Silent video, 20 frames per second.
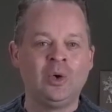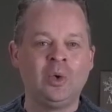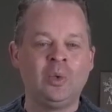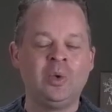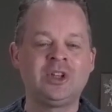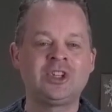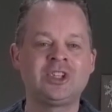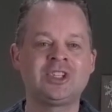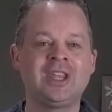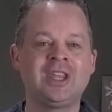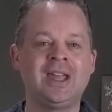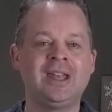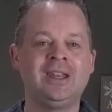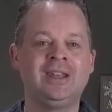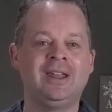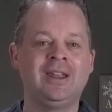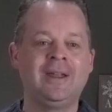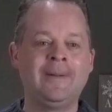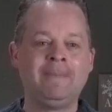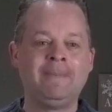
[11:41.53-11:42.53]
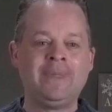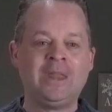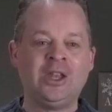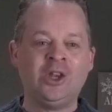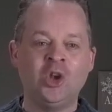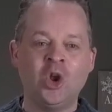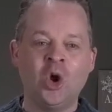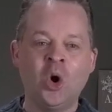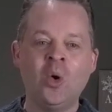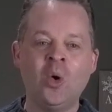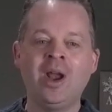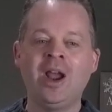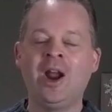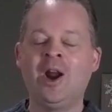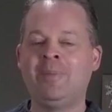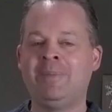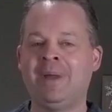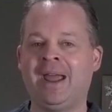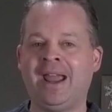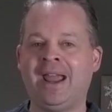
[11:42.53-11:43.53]
which said, "No
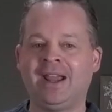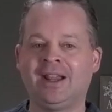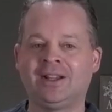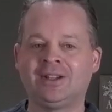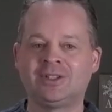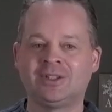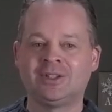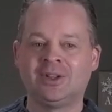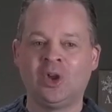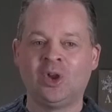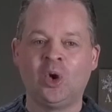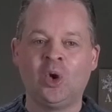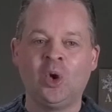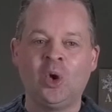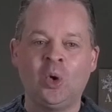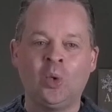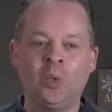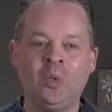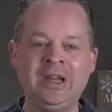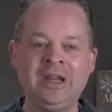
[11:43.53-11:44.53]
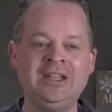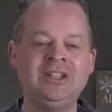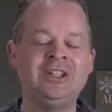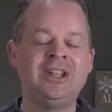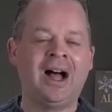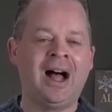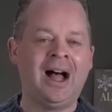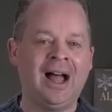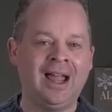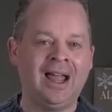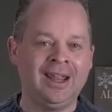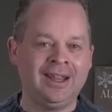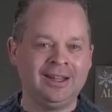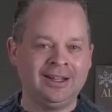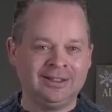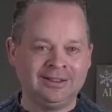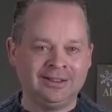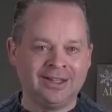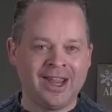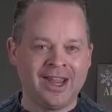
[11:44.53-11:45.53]
airbags, we die
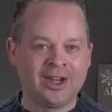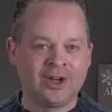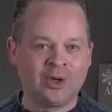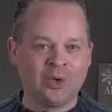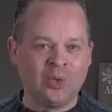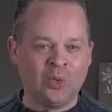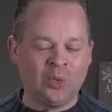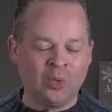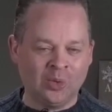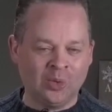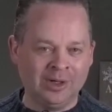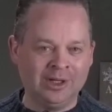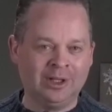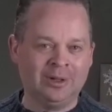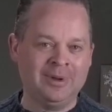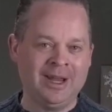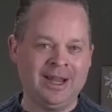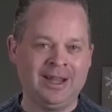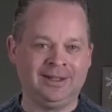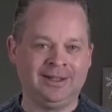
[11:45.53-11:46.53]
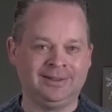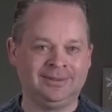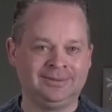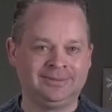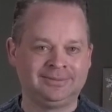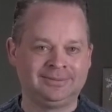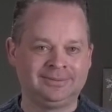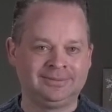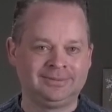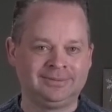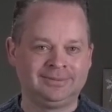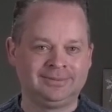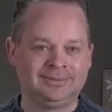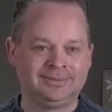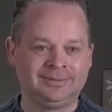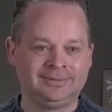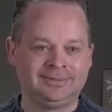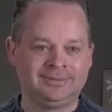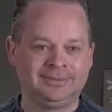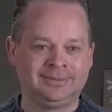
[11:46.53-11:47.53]
like real men."
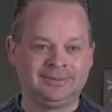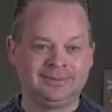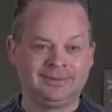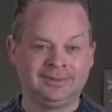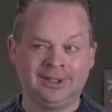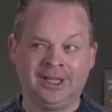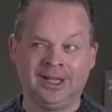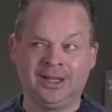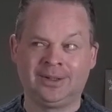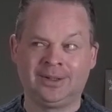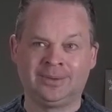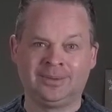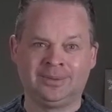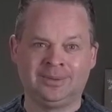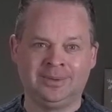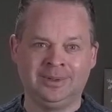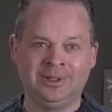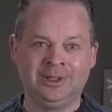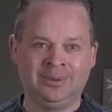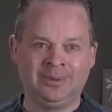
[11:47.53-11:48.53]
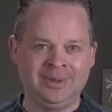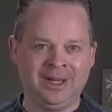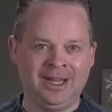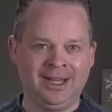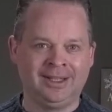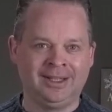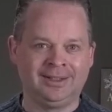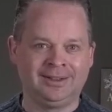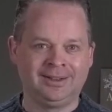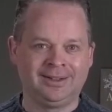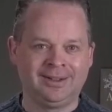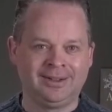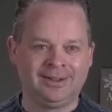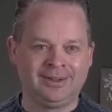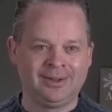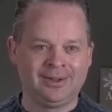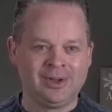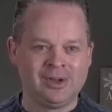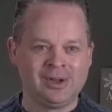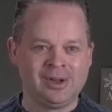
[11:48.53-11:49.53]
Like real men.
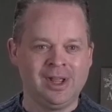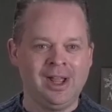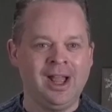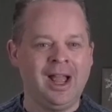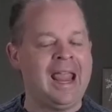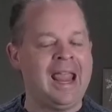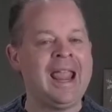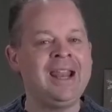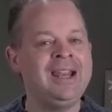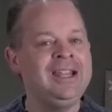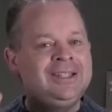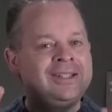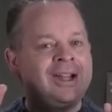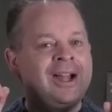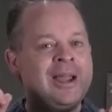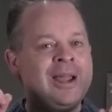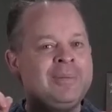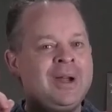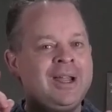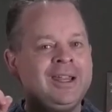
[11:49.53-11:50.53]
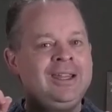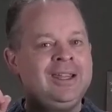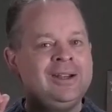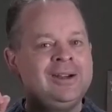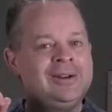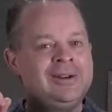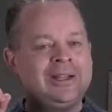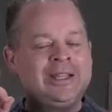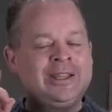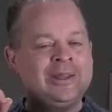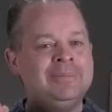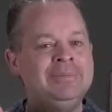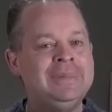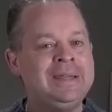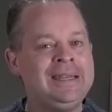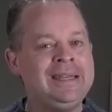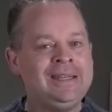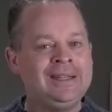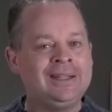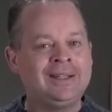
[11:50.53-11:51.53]
Anytime I hear in the
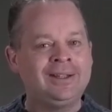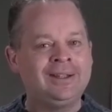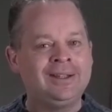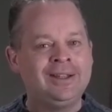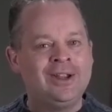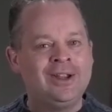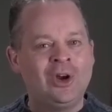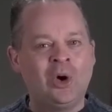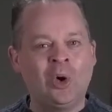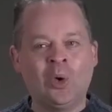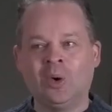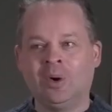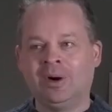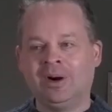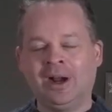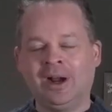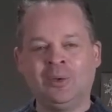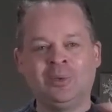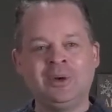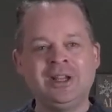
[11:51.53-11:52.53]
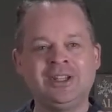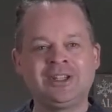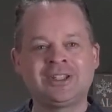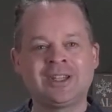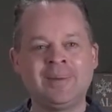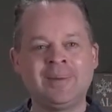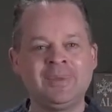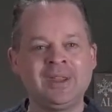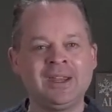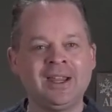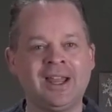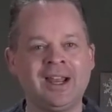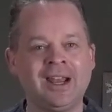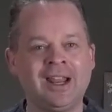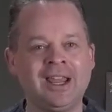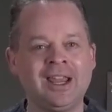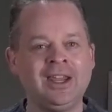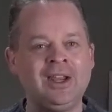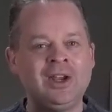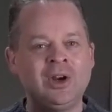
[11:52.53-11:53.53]
media or I read something and
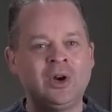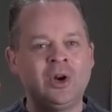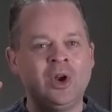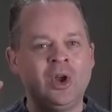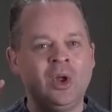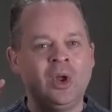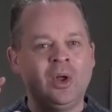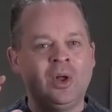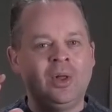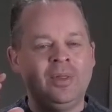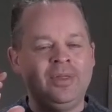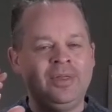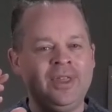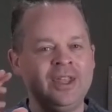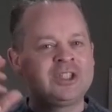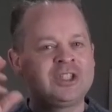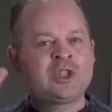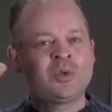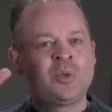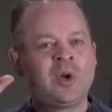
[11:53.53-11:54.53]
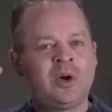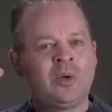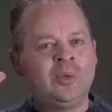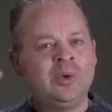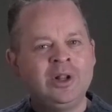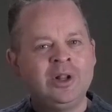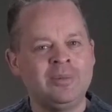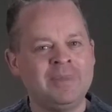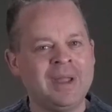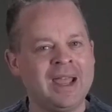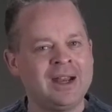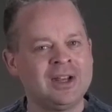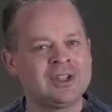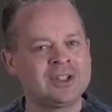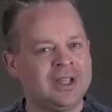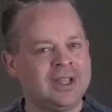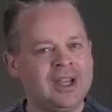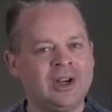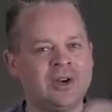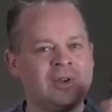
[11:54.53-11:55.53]
I hear this is what a real man is
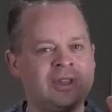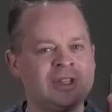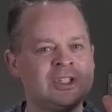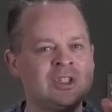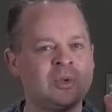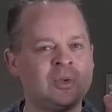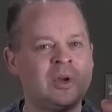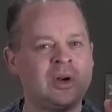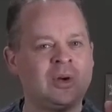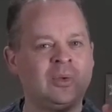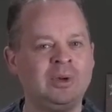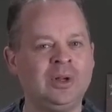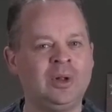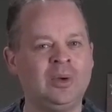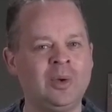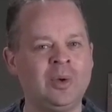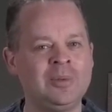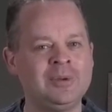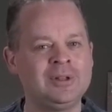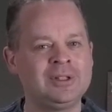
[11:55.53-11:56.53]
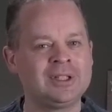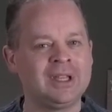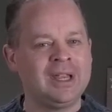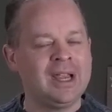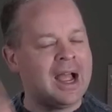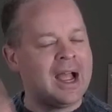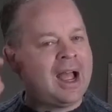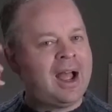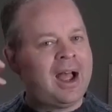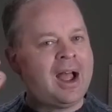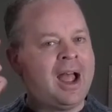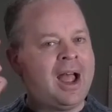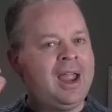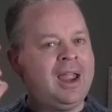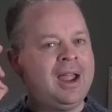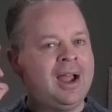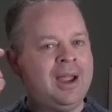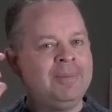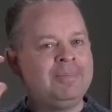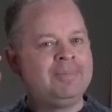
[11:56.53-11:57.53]
like or this is what a real woman's like,
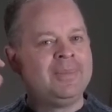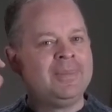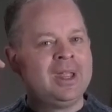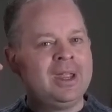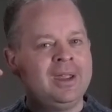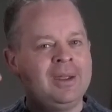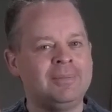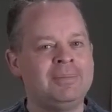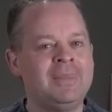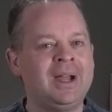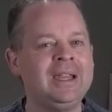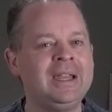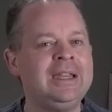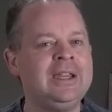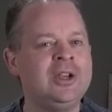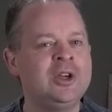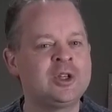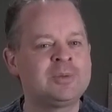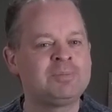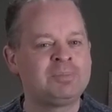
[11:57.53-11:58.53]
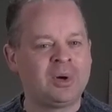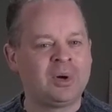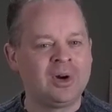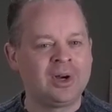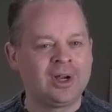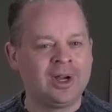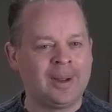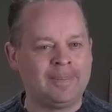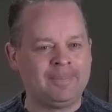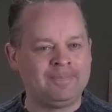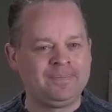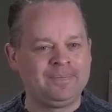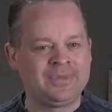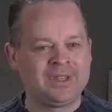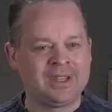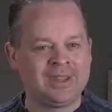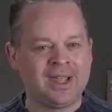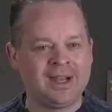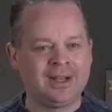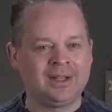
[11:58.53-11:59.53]
I my ears perk up
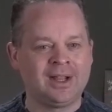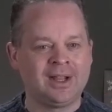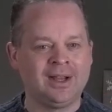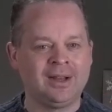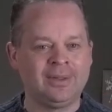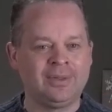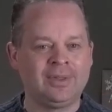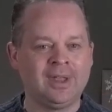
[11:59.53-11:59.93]
to that kind of